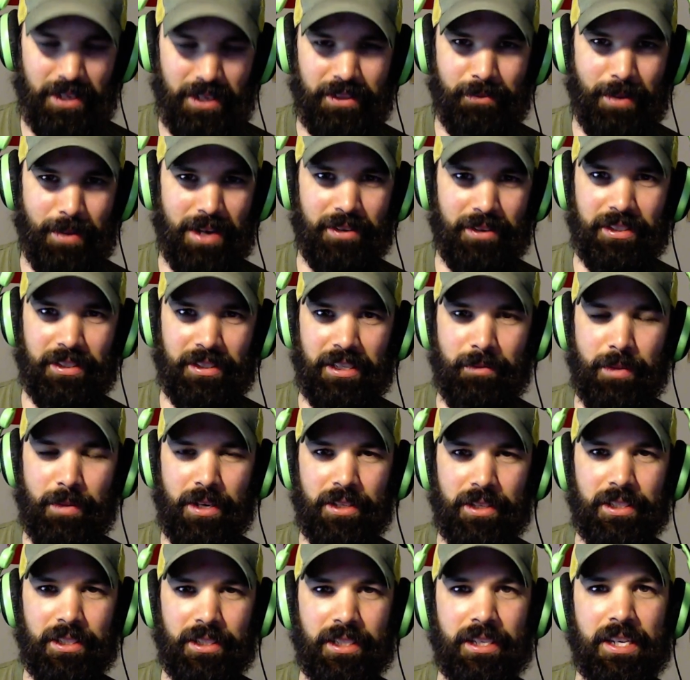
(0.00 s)

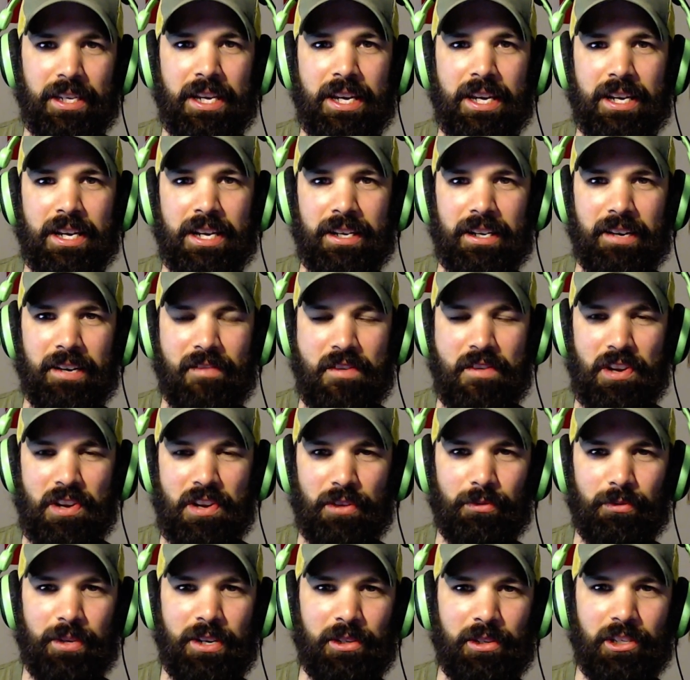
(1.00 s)
Baldy 53
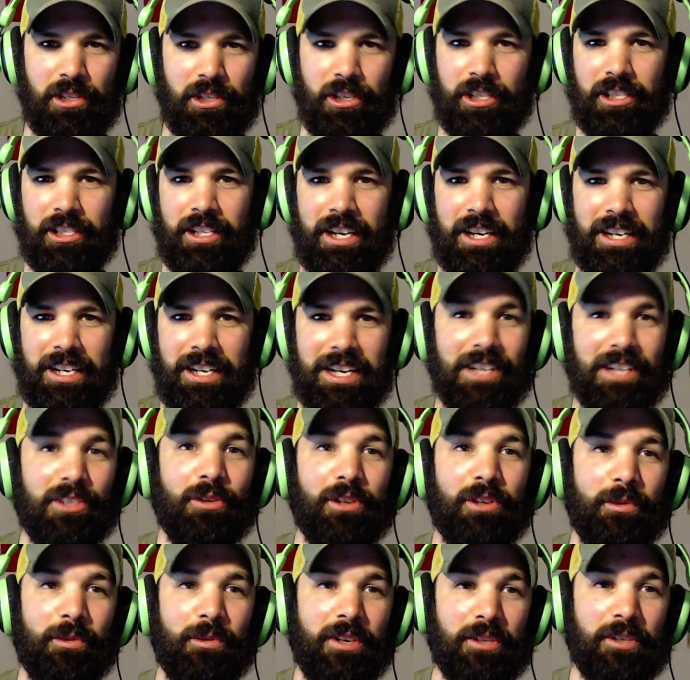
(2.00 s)
who suggested that, and it totally
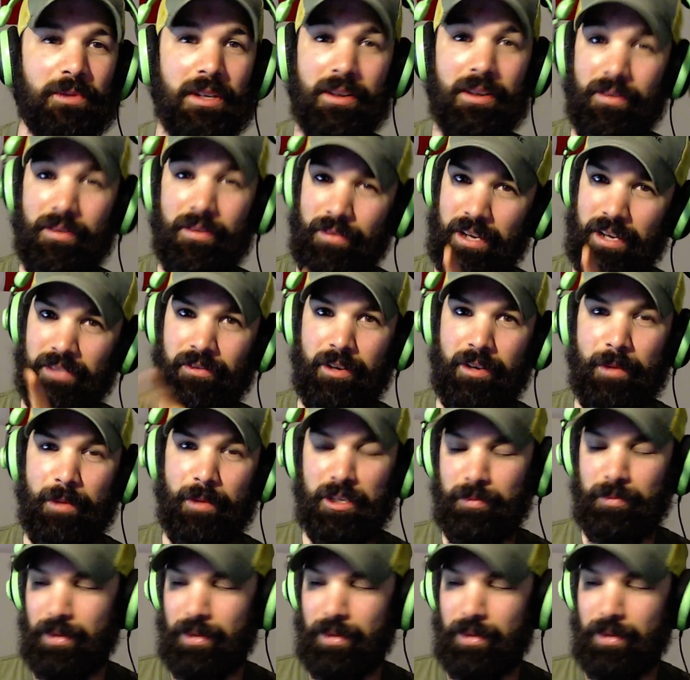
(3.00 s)
works well. Thanks very much, buddy.